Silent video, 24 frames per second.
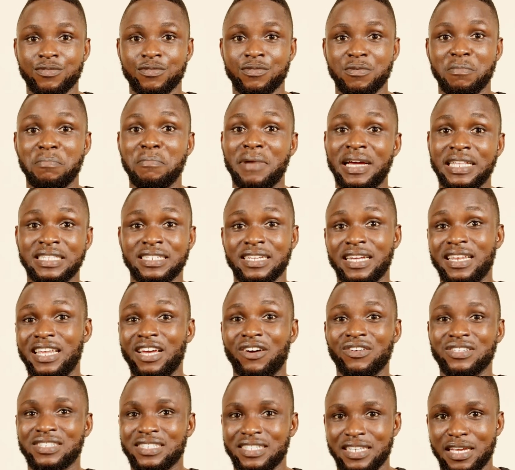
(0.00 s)
mentally
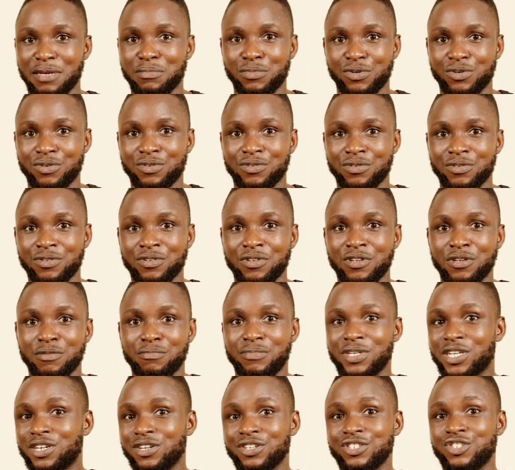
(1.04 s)
unstable,
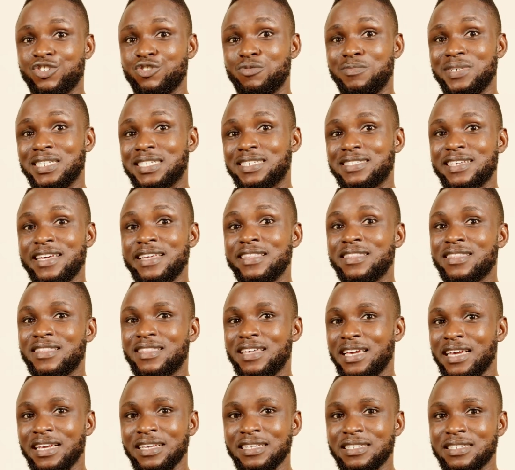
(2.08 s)
because you'll be saying
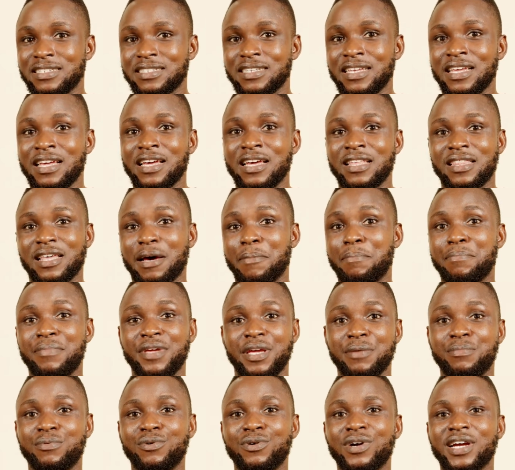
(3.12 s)
things that
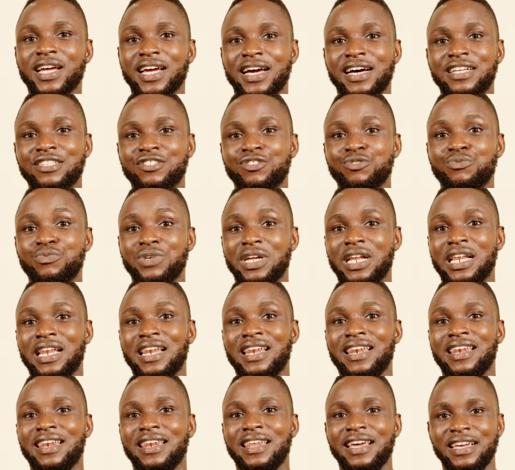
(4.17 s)
people can't
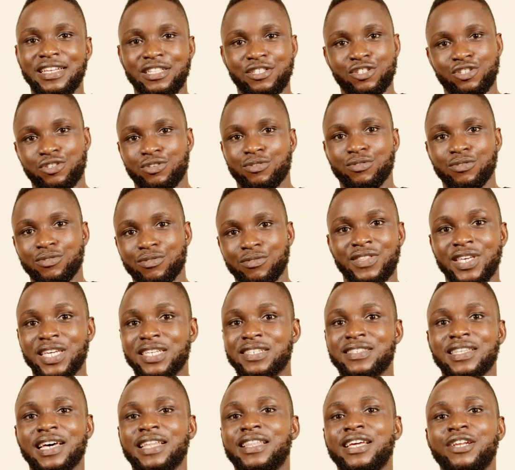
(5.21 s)
relate to,
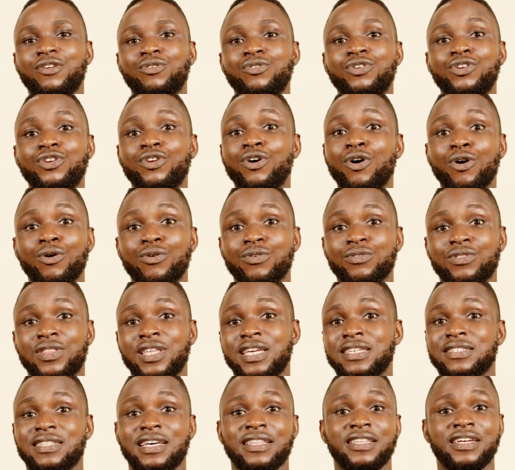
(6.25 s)
things that they don't know,
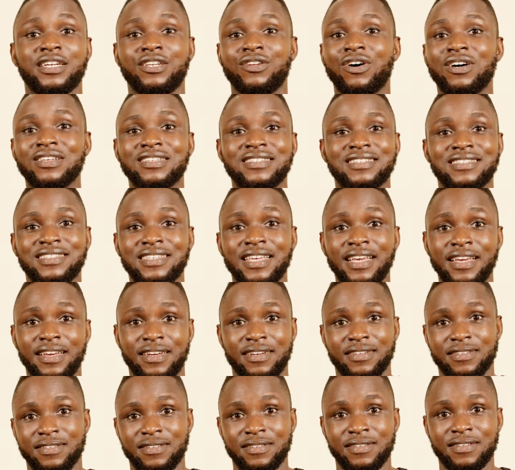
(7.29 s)
things that they're not
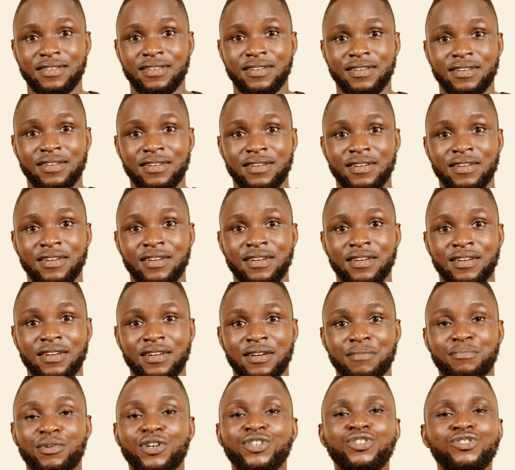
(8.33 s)
seeing.
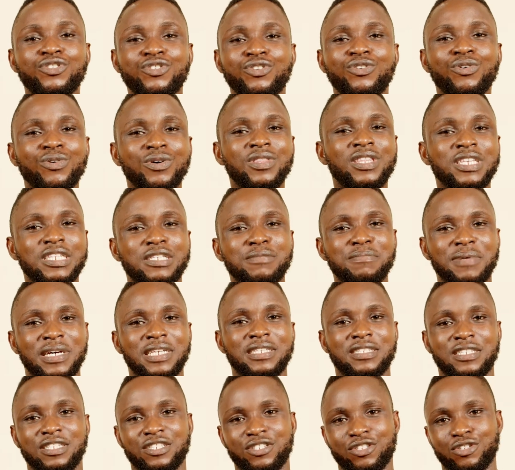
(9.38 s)
But you know this
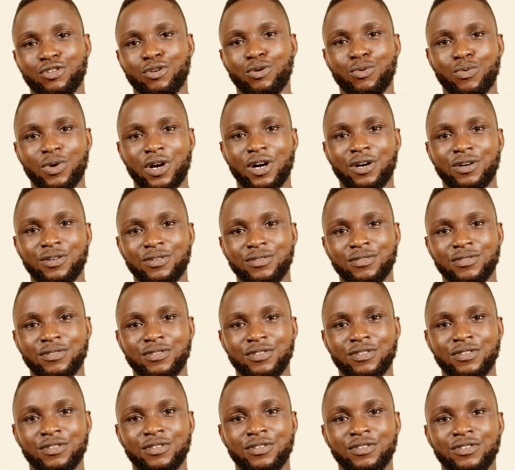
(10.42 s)
person so well.
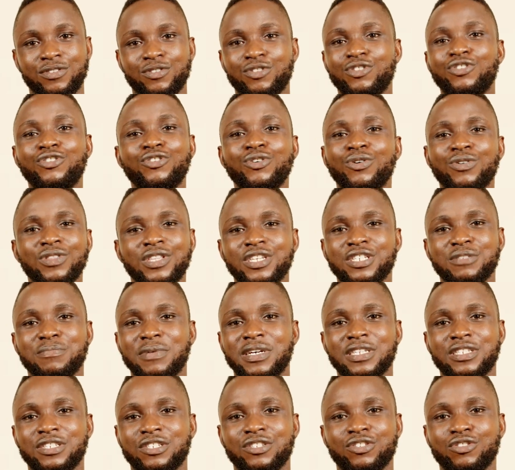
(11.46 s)
You know this
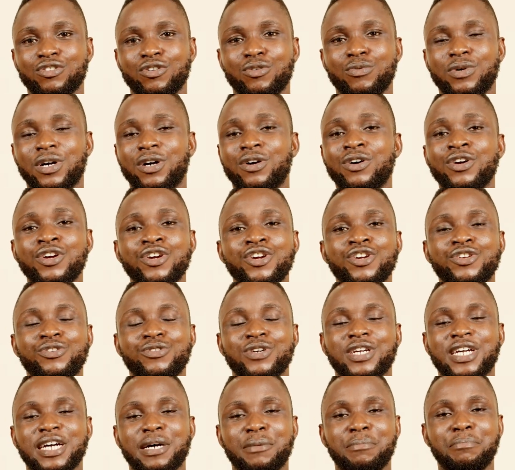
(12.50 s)
person so well. You
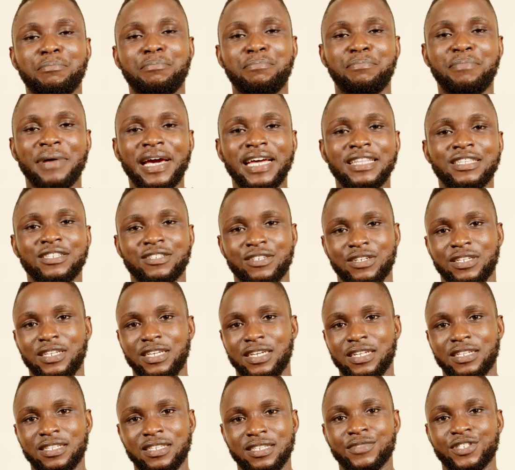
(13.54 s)
can bet on it.
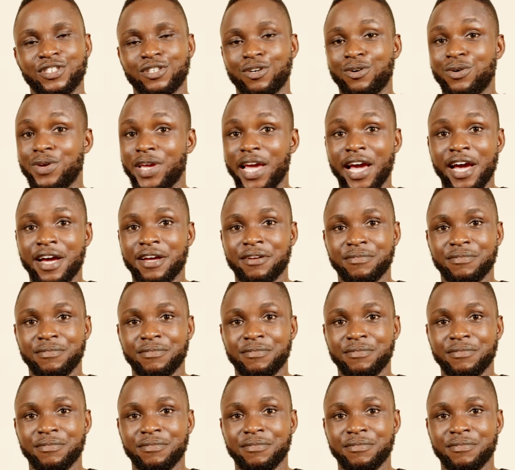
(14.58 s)
So yeah,